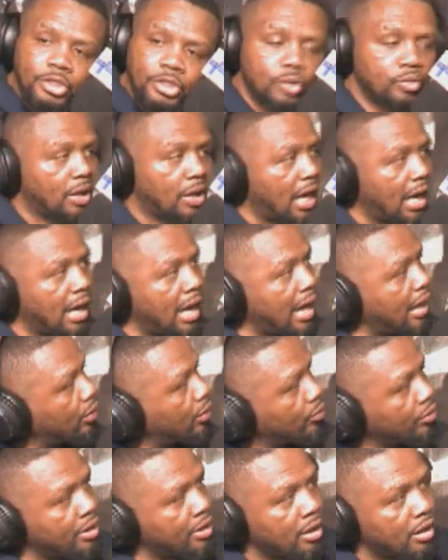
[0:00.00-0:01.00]
I
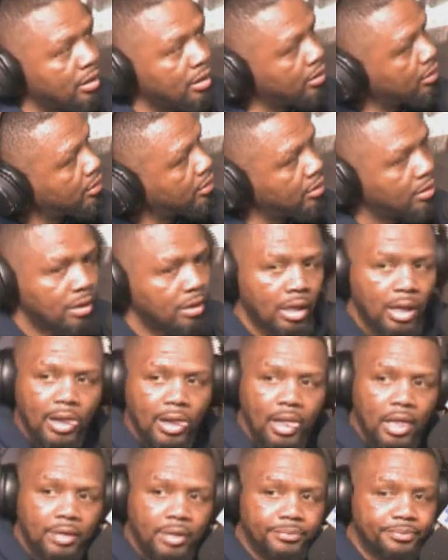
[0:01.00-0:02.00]
don't care.
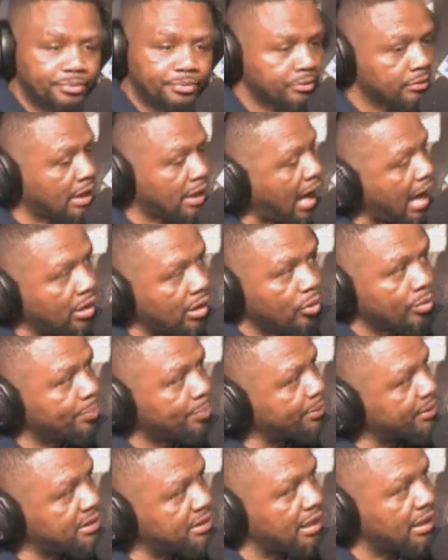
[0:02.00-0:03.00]
I don't
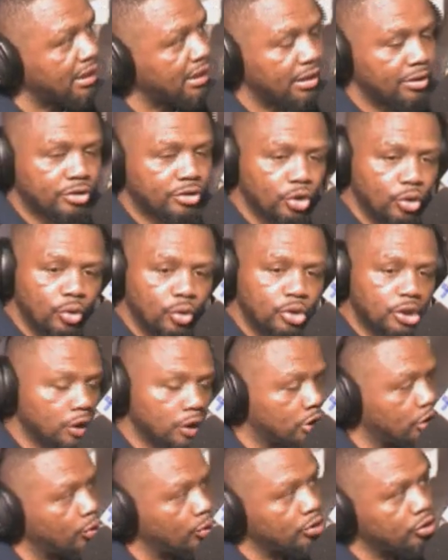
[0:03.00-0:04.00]
particularly, dude.
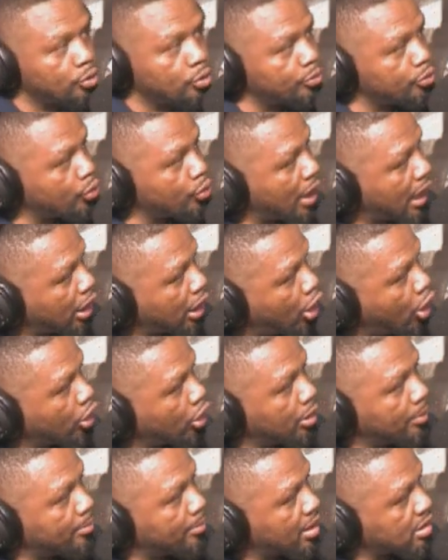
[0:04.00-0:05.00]
You got all
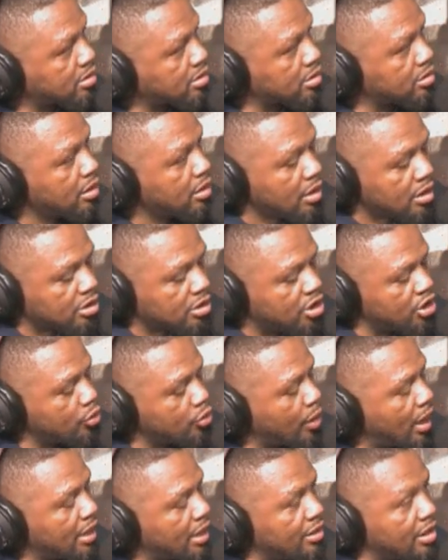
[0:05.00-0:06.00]
the muscles. See you
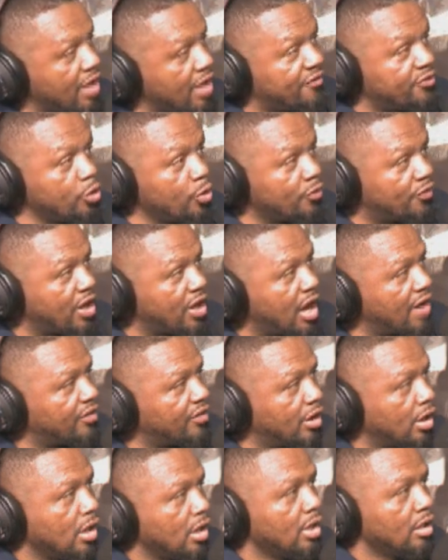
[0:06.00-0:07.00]
out. If you
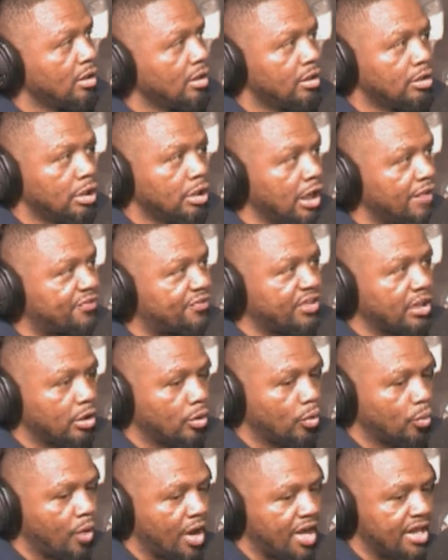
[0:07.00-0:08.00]
forever lifting
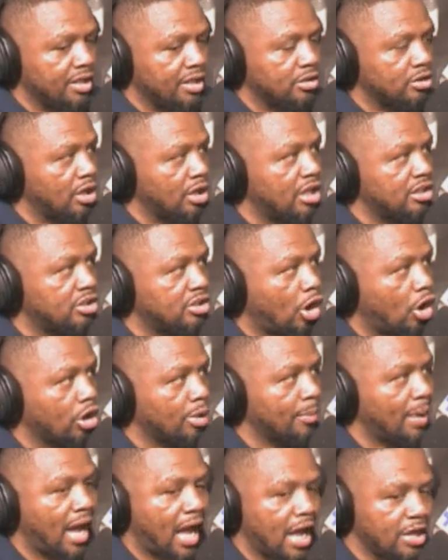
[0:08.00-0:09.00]
a weight and talking
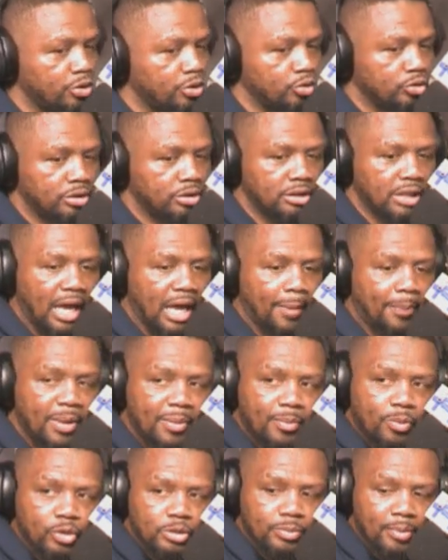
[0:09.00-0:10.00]
about how
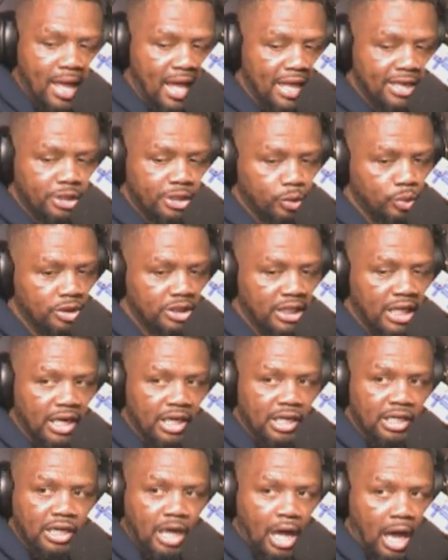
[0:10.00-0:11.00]
people was mad at you, was
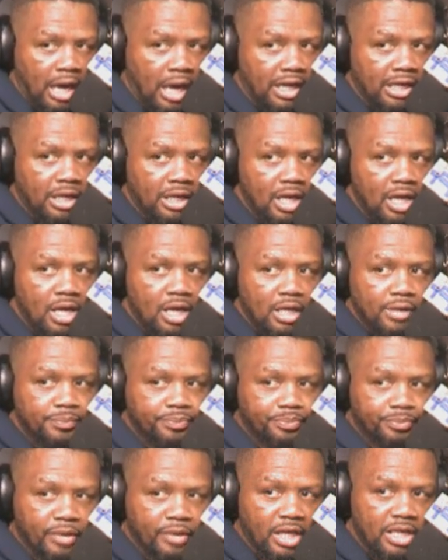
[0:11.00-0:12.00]
yelling and hollering
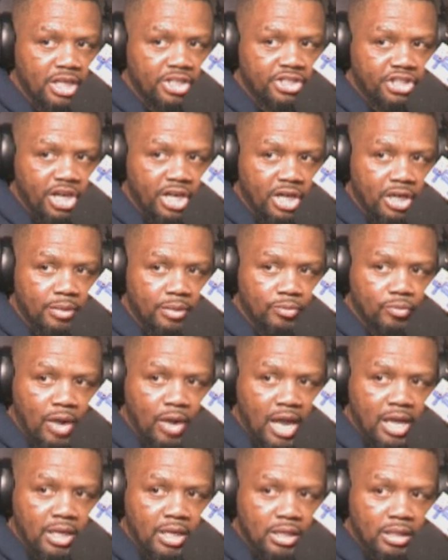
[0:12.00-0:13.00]
in the gym,
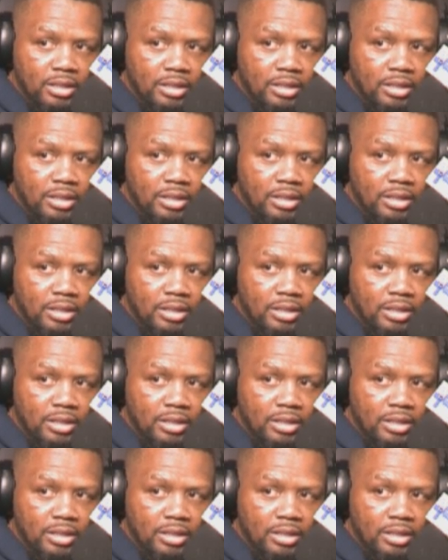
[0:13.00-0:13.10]
right?